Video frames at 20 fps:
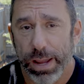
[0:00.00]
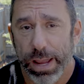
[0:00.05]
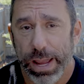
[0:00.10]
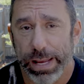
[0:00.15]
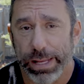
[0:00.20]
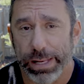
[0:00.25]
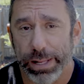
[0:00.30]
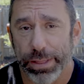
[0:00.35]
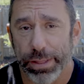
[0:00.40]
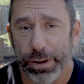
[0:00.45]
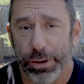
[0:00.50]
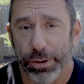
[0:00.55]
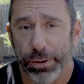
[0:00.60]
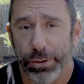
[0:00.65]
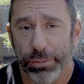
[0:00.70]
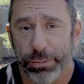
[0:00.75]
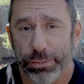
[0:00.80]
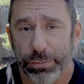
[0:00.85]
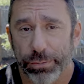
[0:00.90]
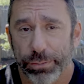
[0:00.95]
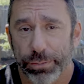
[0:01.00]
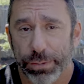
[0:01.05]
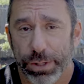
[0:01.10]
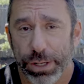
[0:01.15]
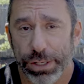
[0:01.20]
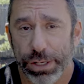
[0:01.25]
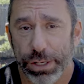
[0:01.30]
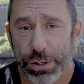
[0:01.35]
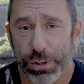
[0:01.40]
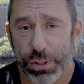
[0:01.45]
hanging in there.
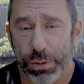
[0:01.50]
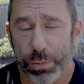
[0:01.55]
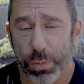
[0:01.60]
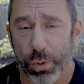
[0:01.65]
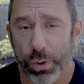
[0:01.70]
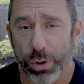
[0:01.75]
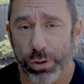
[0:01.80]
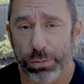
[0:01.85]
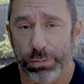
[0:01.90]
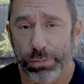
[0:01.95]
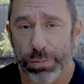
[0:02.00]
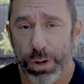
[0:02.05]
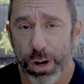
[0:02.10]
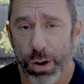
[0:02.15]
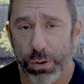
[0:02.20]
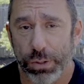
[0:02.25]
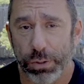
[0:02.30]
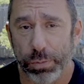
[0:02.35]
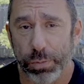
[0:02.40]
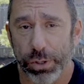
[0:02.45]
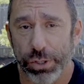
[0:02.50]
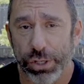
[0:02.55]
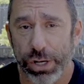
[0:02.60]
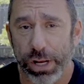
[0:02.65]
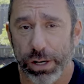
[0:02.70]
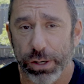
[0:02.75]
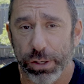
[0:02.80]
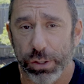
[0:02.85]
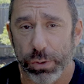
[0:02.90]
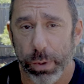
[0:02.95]
Continued support, always
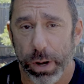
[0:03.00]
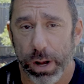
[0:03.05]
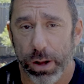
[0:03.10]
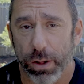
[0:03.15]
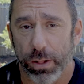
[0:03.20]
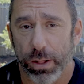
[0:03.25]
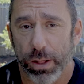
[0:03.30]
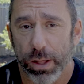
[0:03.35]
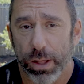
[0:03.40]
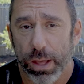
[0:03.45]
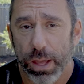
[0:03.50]
appreciated as well.